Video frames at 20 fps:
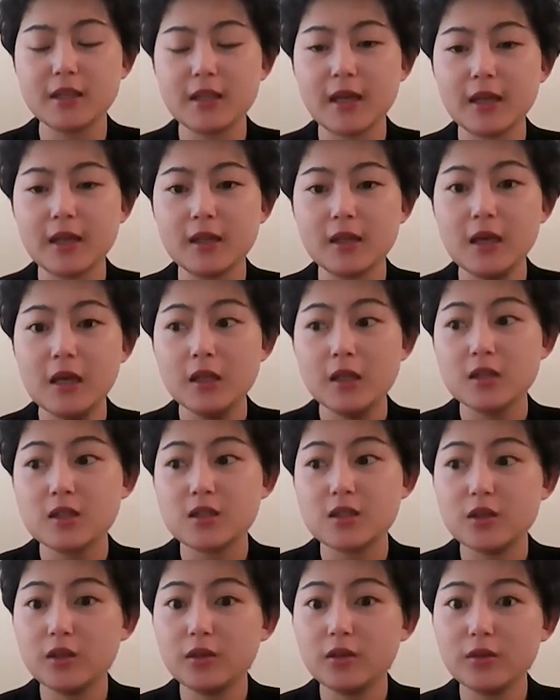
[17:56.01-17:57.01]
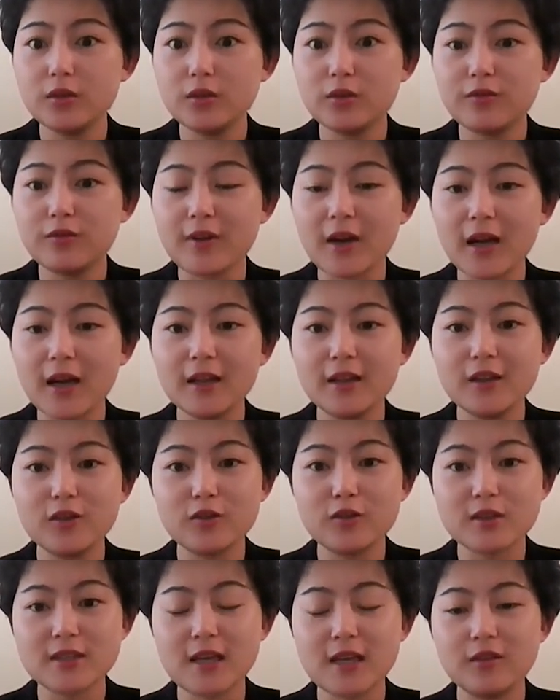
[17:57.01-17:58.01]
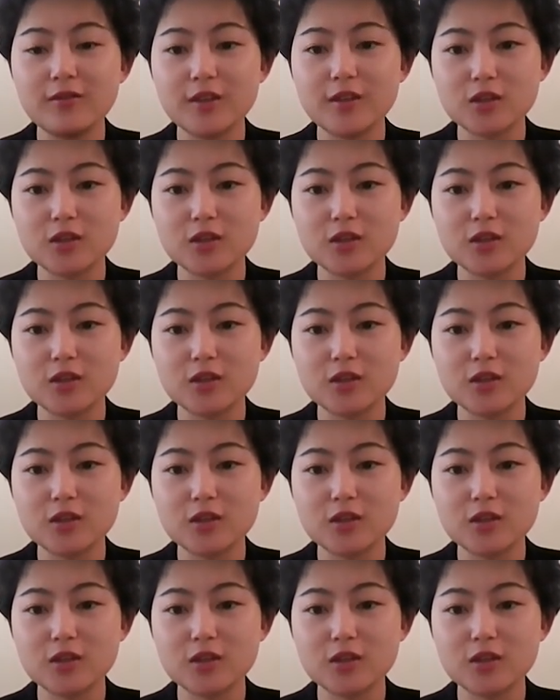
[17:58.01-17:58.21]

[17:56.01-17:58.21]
then still you find yourself